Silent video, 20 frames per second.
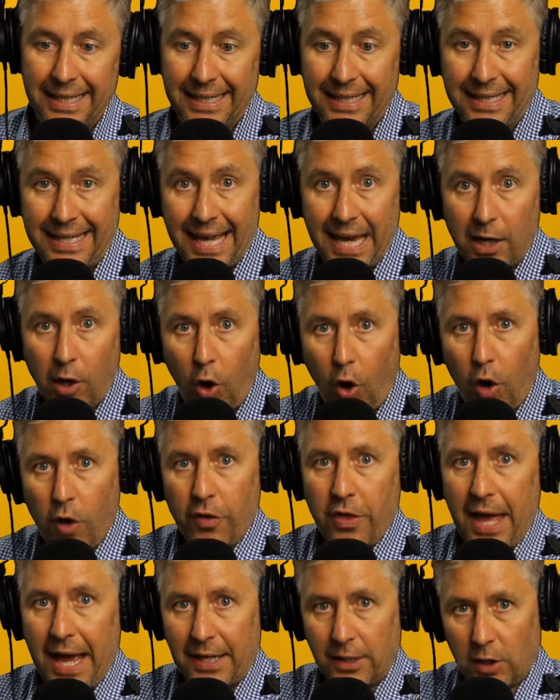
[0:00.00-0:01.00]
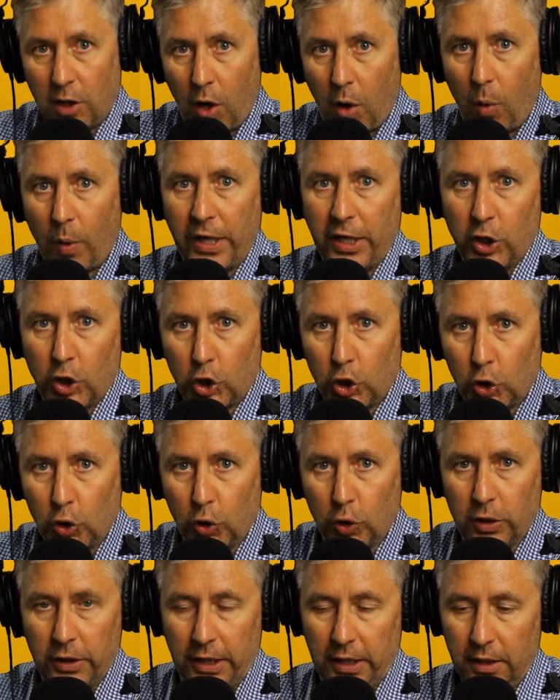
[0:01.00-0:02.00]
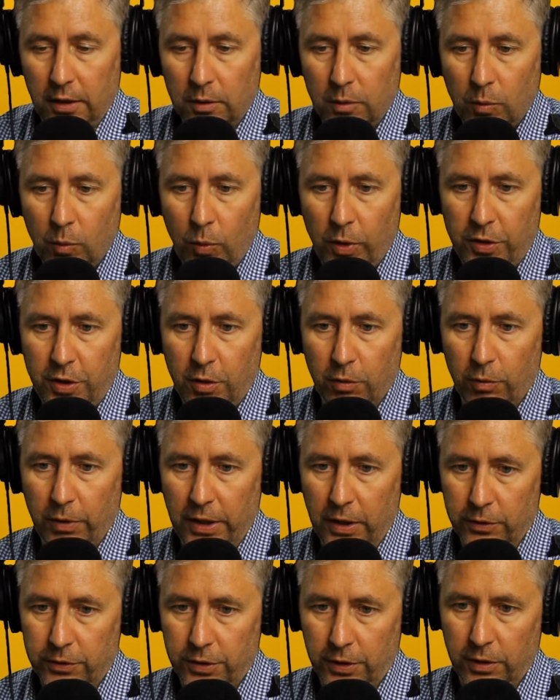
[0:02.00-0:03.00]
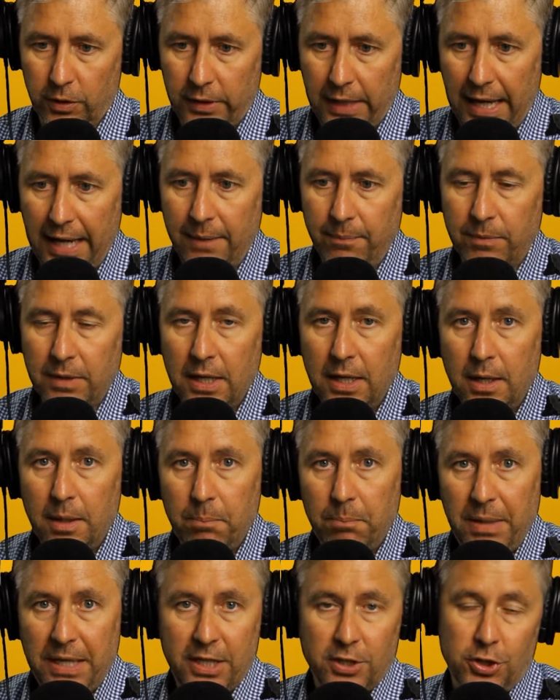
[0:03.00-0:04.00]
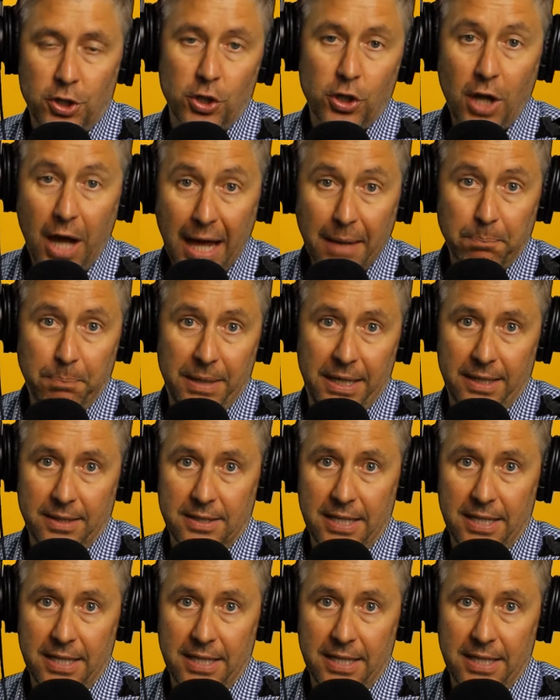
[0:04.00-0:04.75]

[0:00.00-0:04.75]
Get all that going early with your realtor, okay? Because you're not being